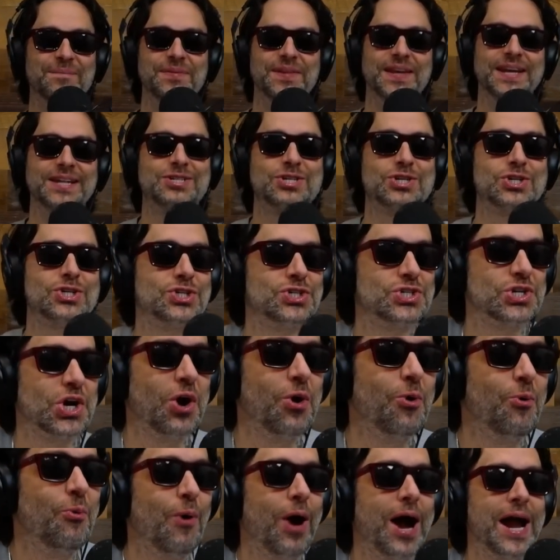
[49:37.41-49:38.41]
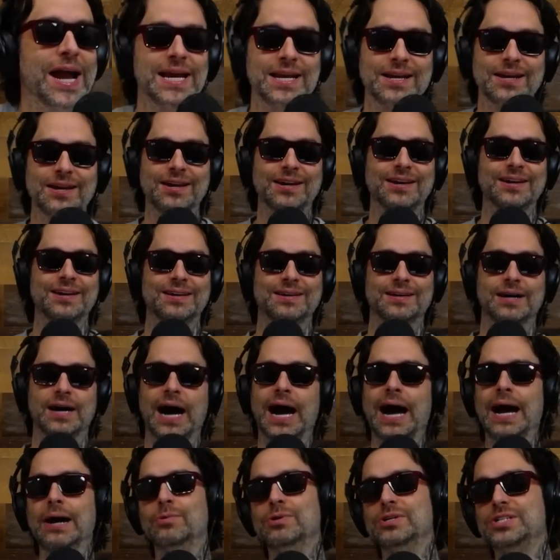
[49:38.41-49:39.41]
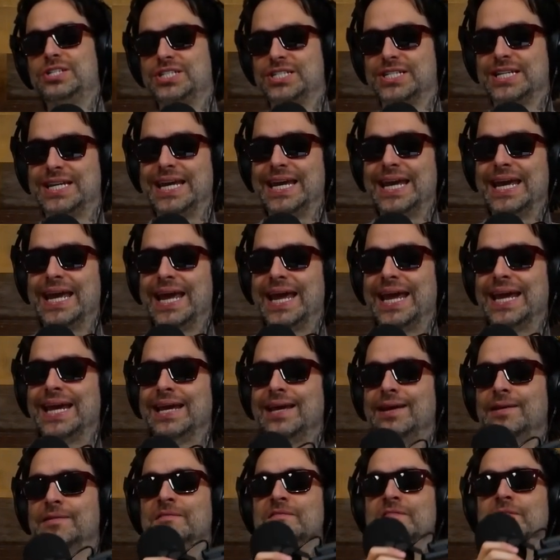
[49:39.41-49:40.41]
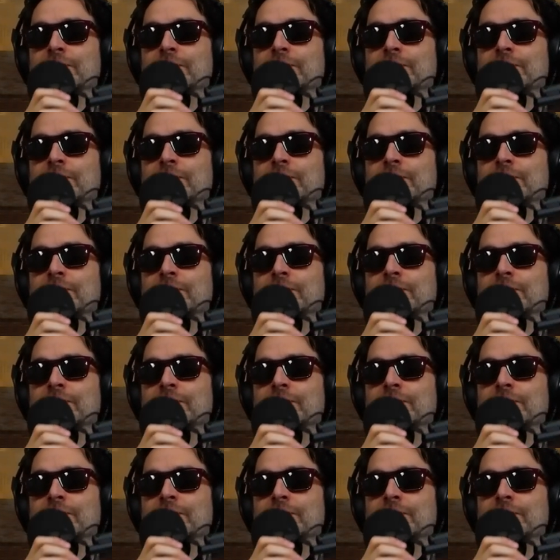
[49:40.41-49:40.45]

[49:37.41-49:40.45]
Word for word: It's so white. I was skiing.